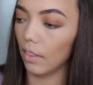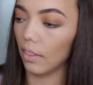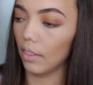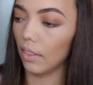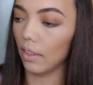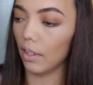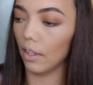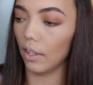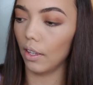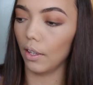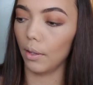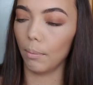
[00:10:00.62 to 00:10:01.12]

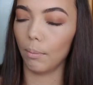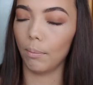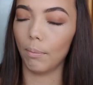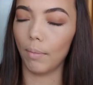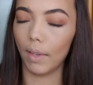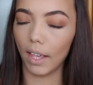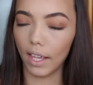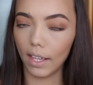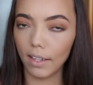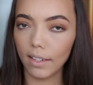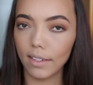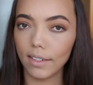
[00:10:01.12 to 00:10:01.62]
The
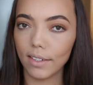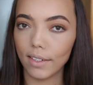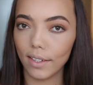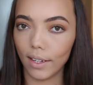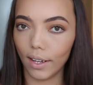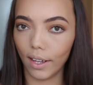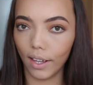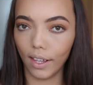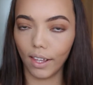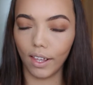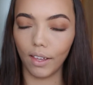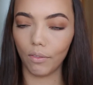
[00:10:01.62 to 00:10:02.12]
biggest
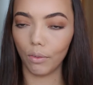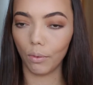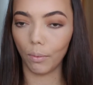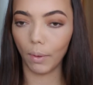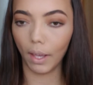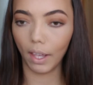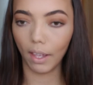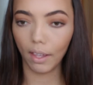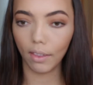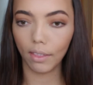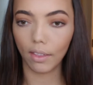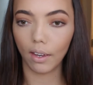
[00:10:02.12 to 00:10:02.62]

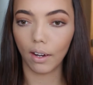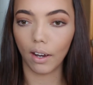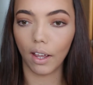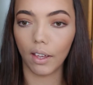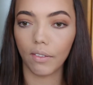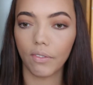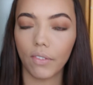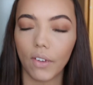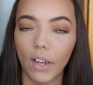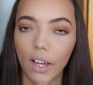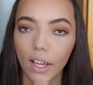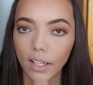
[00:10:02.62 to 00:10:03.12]
giveaway that I
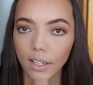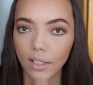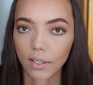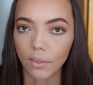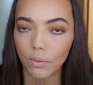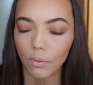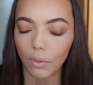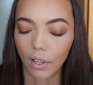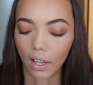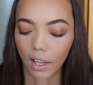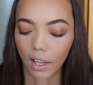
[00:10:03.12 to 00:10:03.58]
find